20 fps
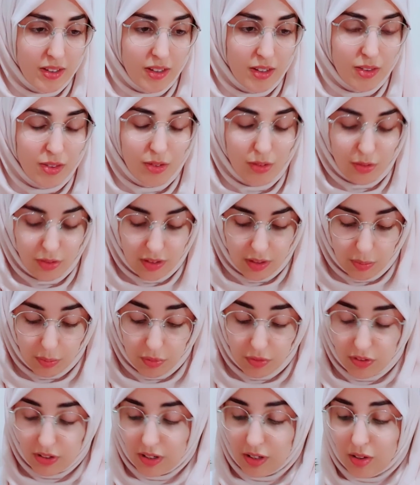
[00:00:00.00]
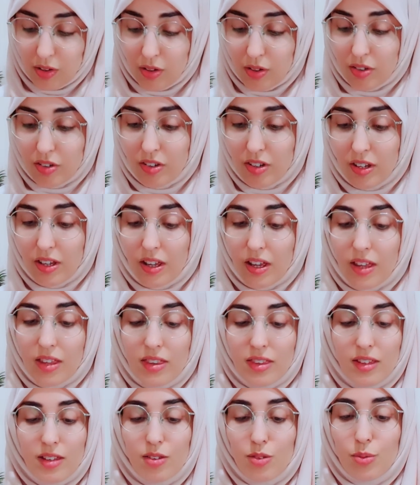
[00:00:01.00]
Thought they were really good.
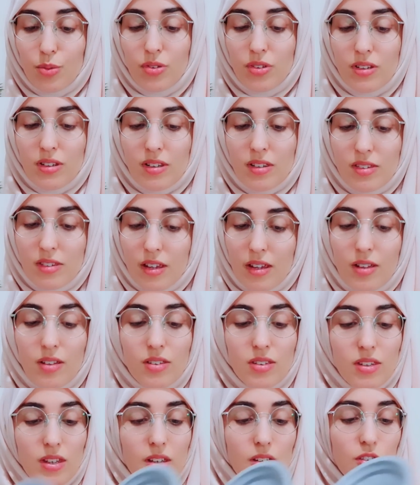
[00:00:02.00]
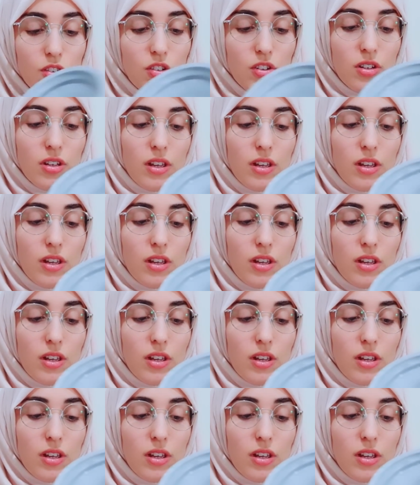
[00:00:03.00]
This was in the sales section.